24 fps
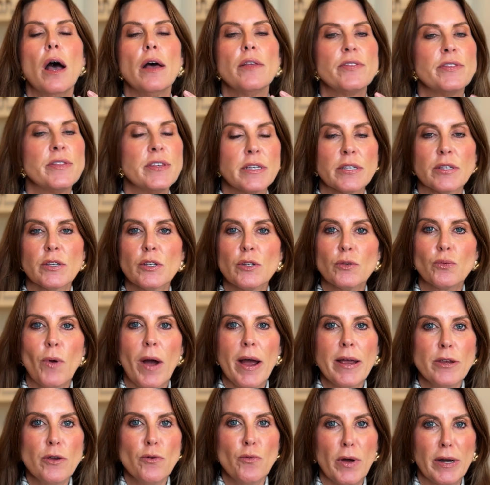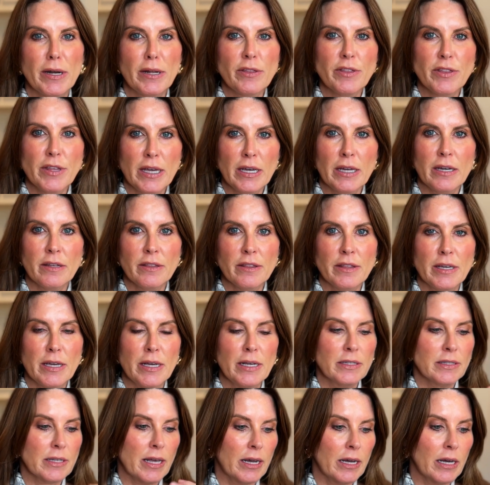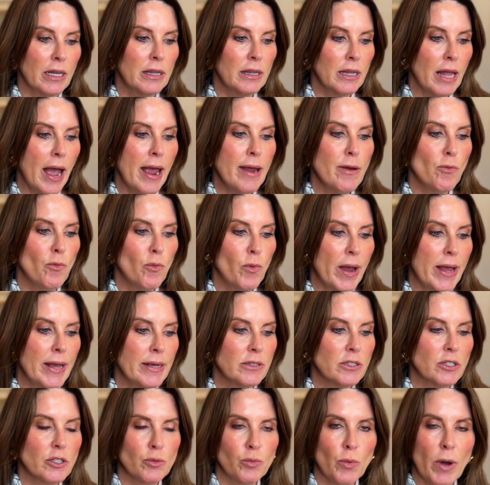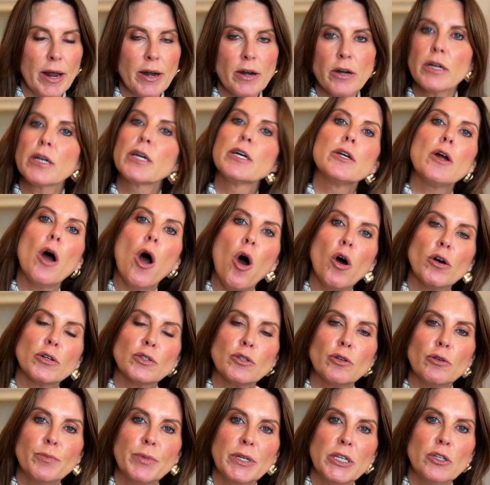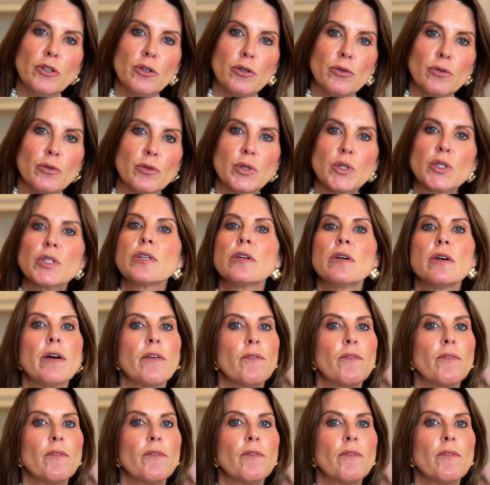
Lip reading: This is why you want to think of things like a lightweight sweater can also be used